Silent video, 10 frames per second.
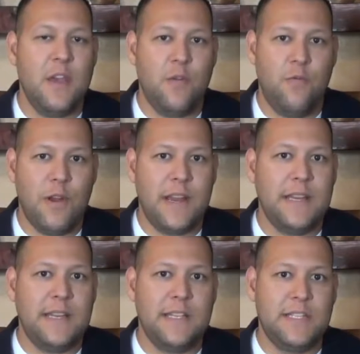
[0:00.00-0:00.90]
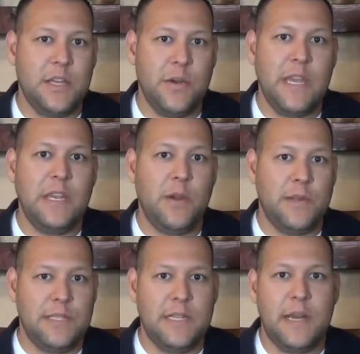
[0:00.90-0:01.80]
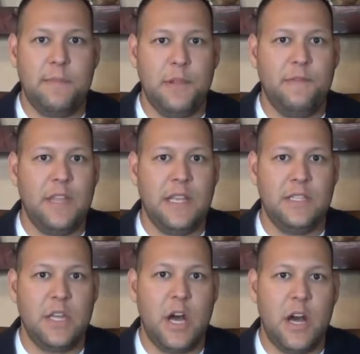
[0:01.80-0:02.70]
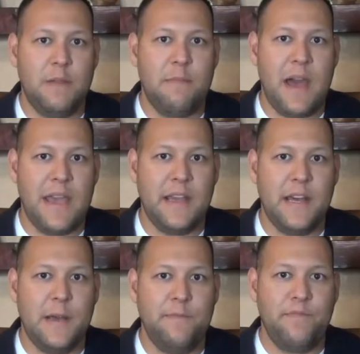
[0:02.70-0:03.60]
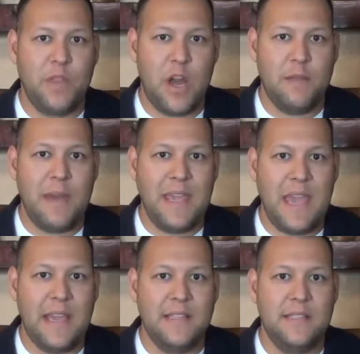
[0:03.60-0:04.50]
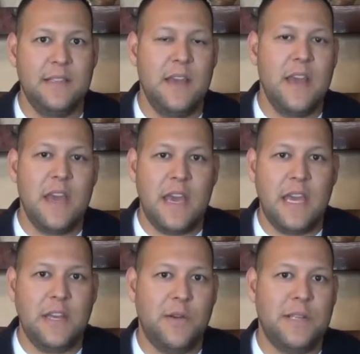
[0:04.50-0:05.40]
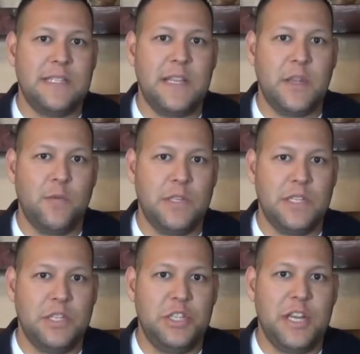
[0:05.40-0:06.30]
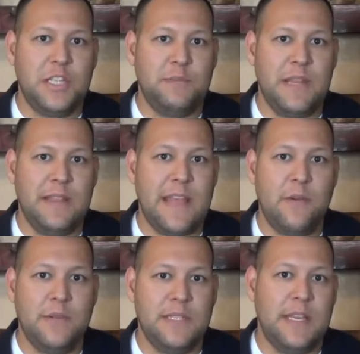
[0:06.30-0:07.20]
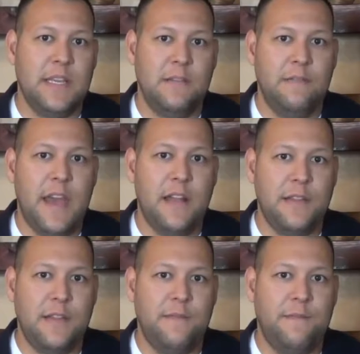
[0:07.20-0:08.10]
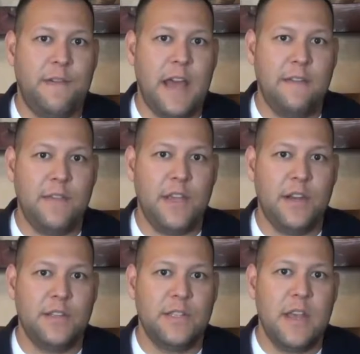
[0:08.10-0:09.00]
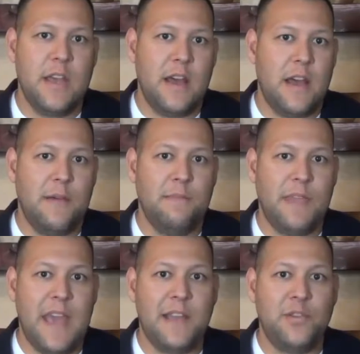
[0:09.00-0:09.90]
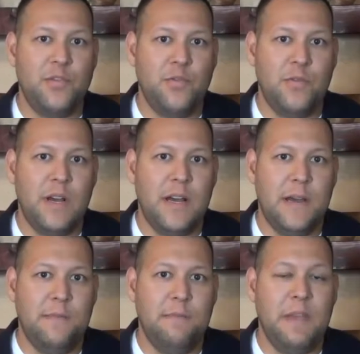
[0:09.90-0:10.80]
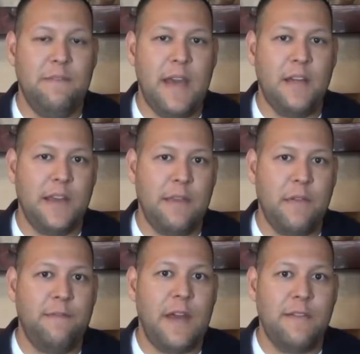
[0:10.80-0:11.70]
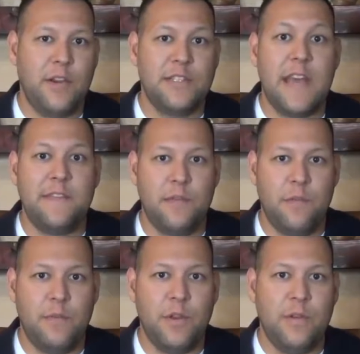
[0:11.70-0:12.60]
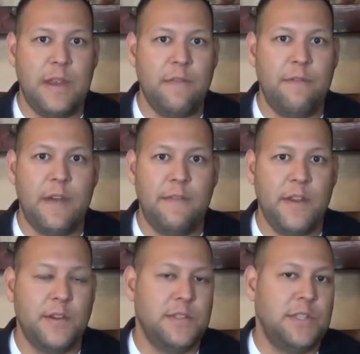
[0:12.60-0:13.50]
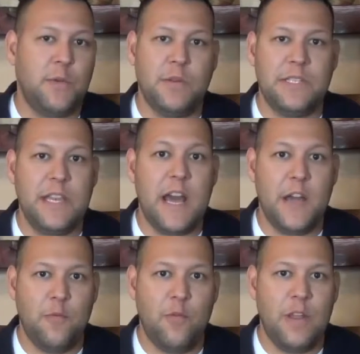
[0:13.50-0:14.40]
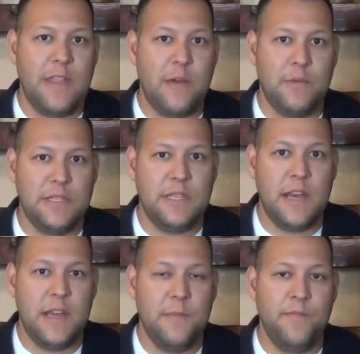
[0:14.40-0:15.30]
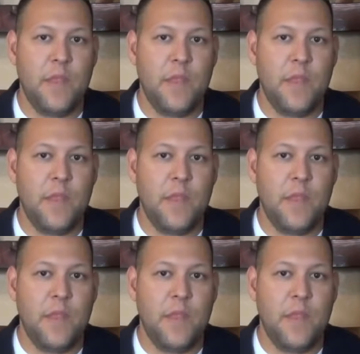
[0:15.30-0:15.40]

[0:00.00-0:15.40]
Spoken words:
When I did so, he noticed a couple of things on my case. He noticed that there was a judgment that was invalid 5 years. They had to be valid every 5 years. They had to renew it every 5 years. There was not one that was done.